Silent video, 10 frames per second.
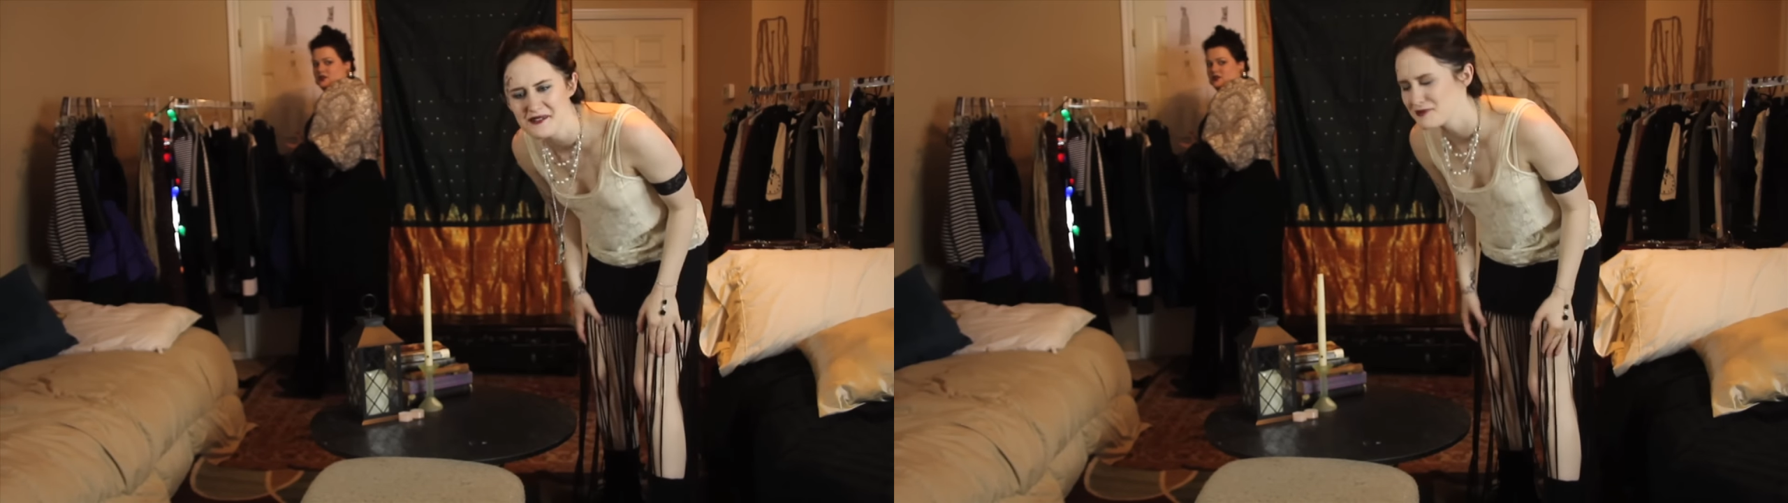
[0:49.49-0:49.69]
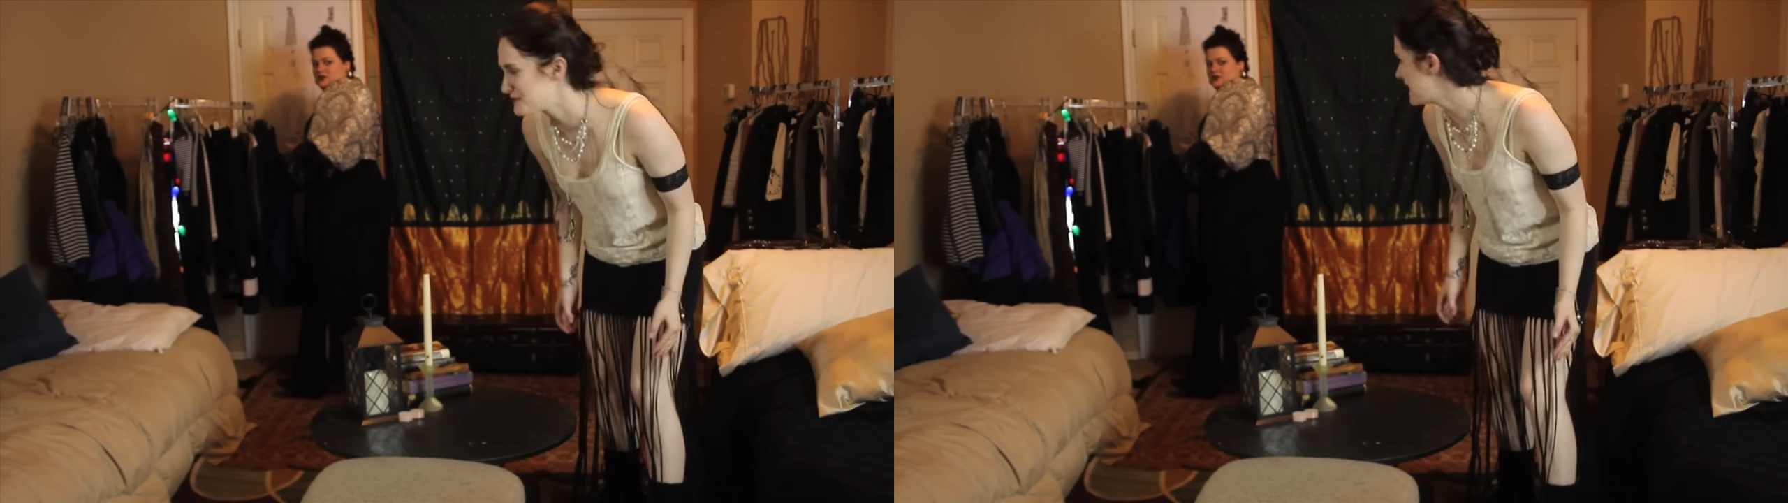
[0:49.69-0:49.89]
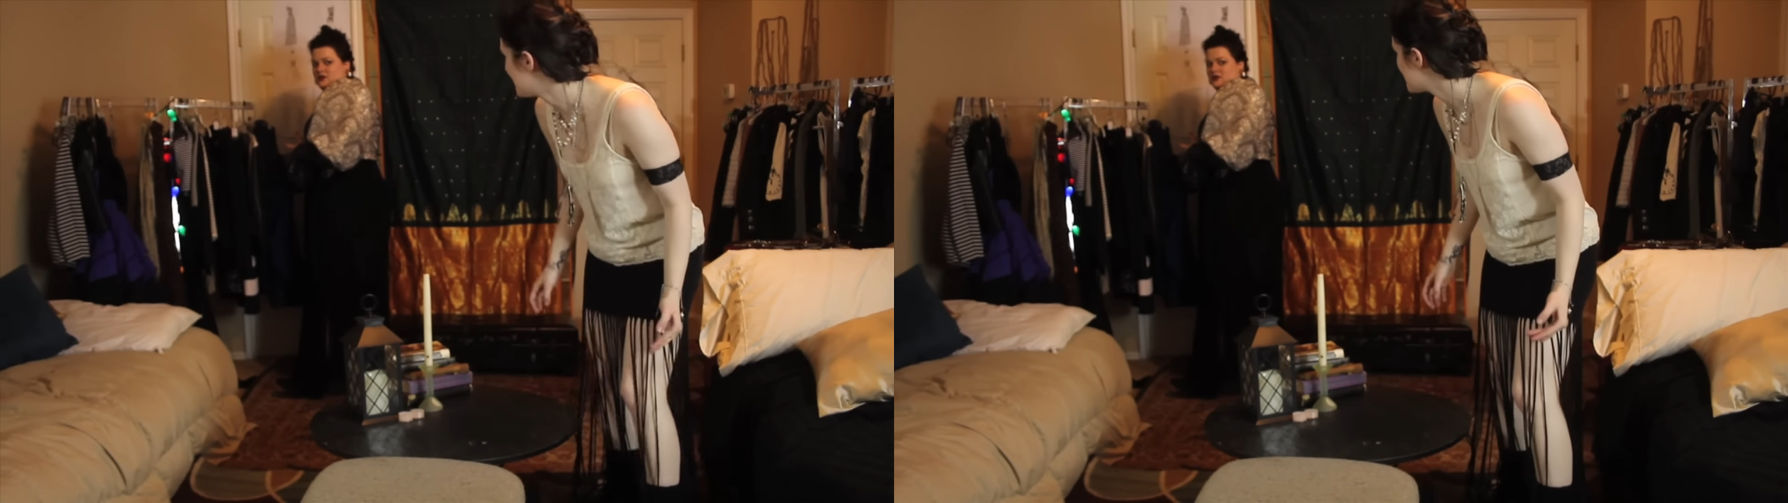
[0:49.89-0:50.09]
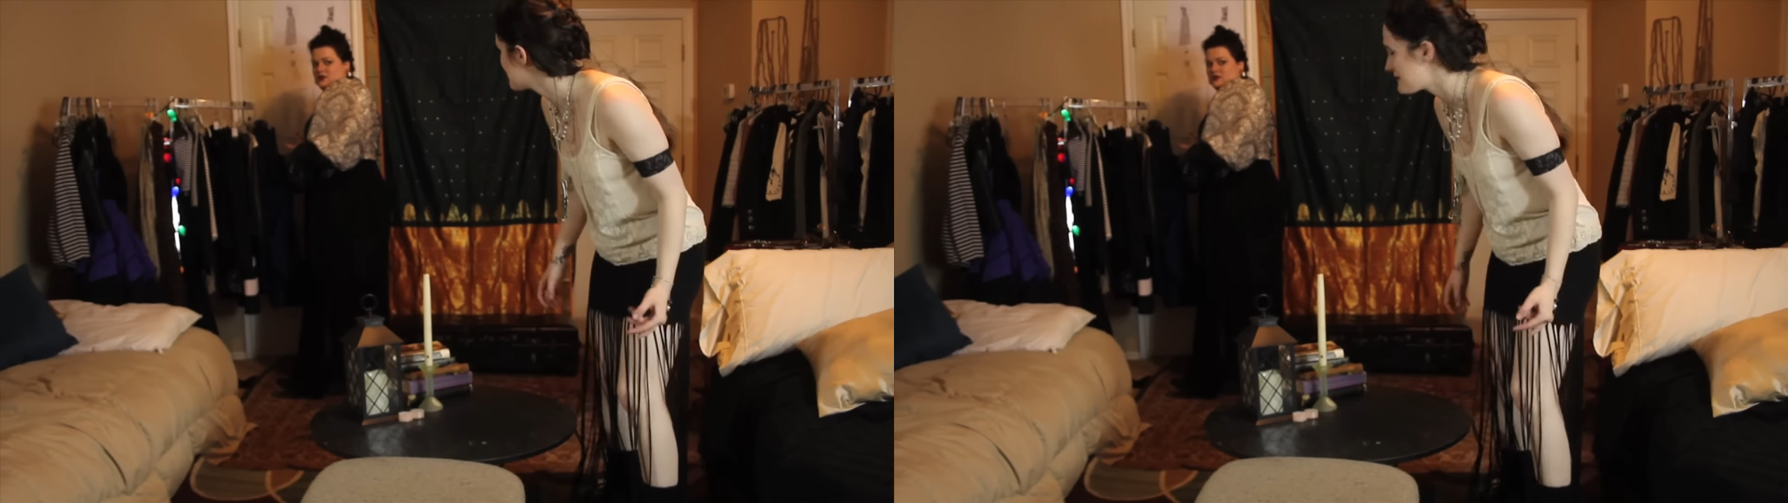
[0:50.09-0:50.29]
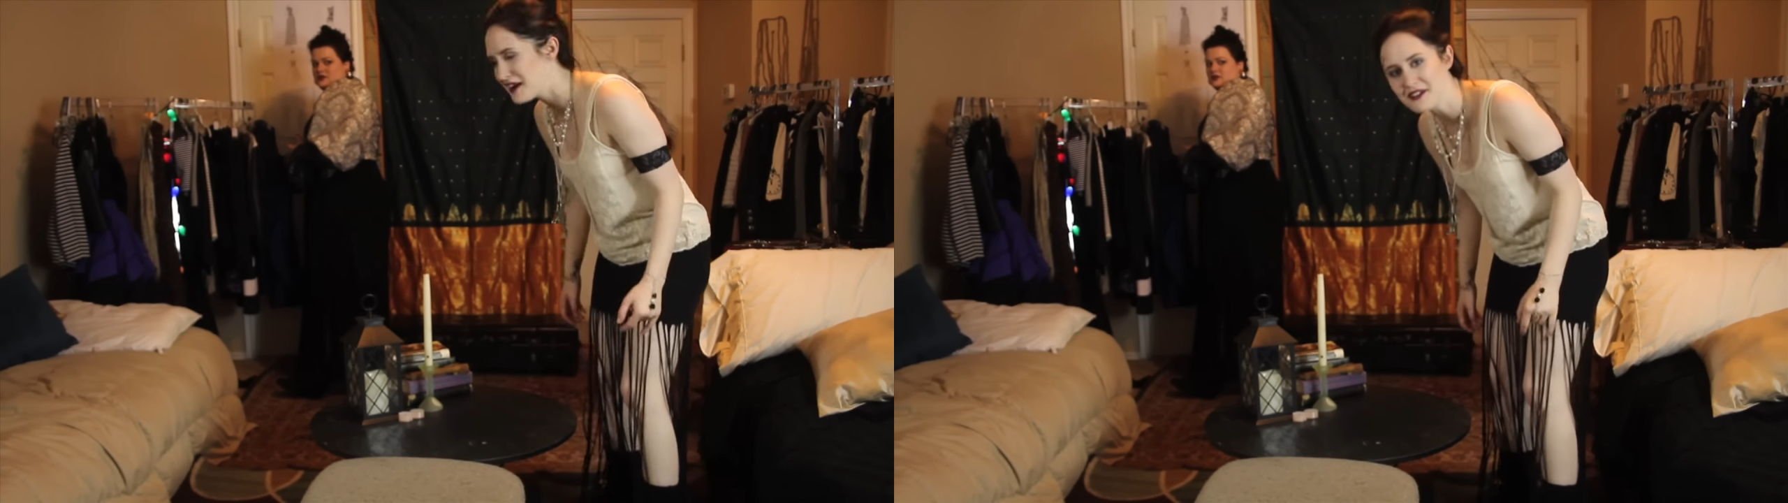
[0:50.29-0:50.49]

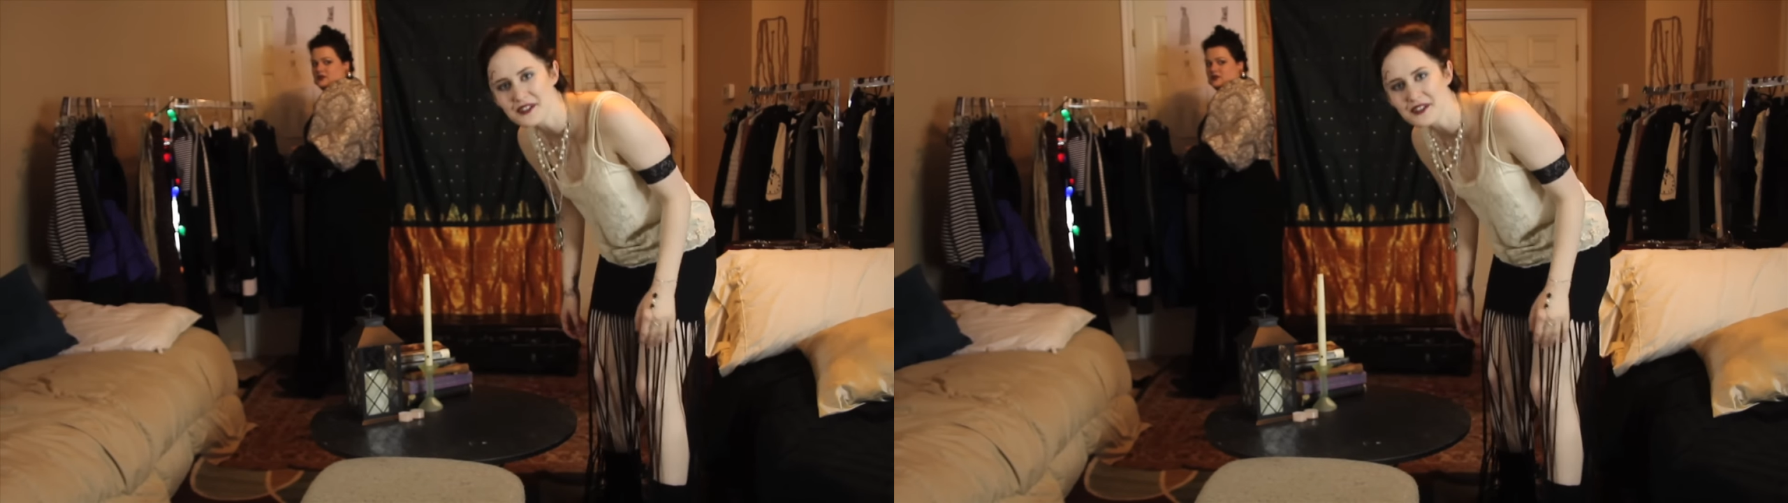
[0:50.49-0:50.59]
Where are